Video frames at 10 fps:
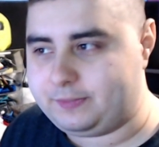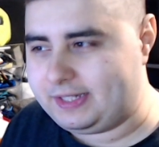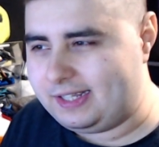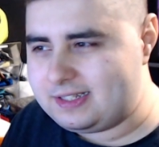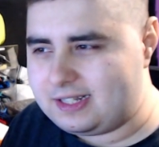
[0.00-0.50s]

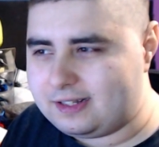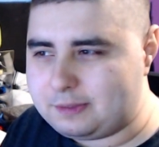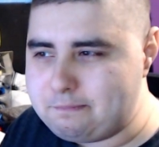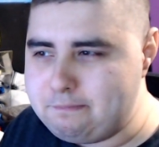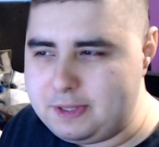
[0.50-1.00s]
kind of start
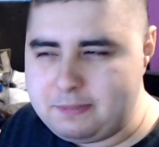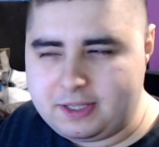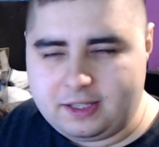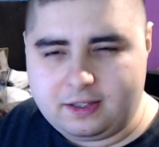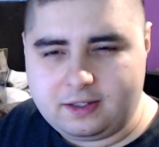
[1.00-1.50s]

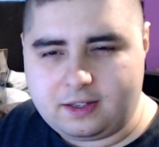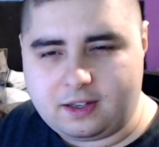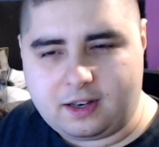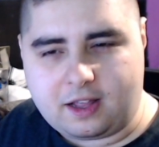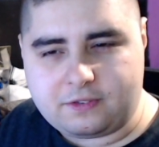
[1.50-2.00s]
mimicking
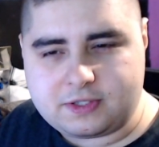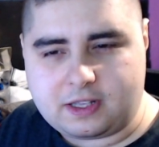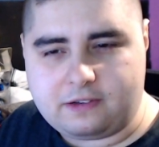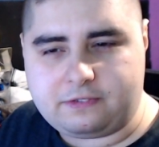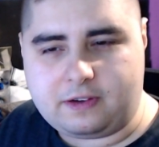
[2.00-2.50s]
a lot of
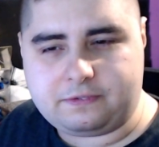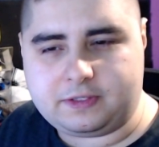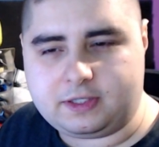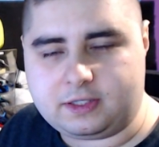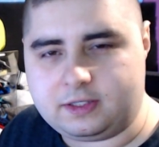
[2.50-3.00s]
stuff
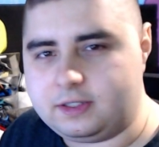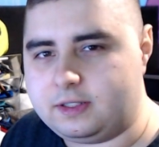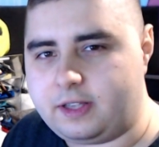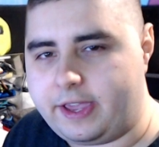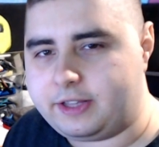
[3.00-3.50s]

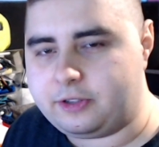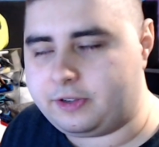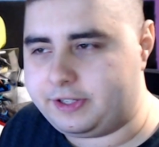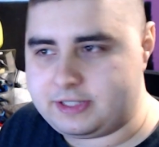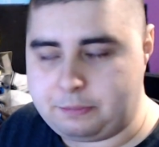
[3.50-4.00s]
after Hector,
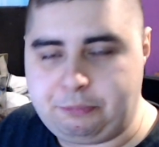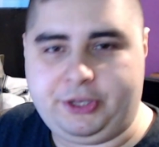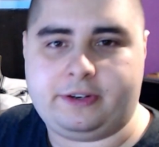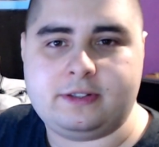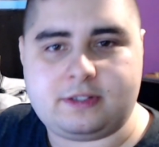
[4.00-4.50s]
his
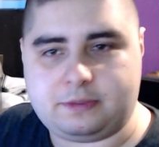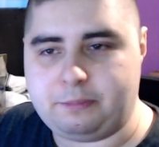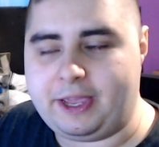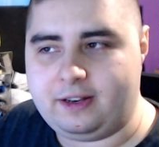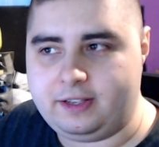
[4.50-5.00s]
appearance
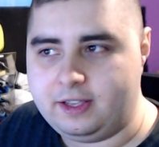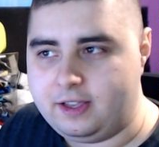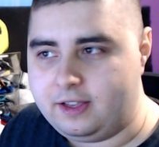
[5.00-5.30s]
mainly.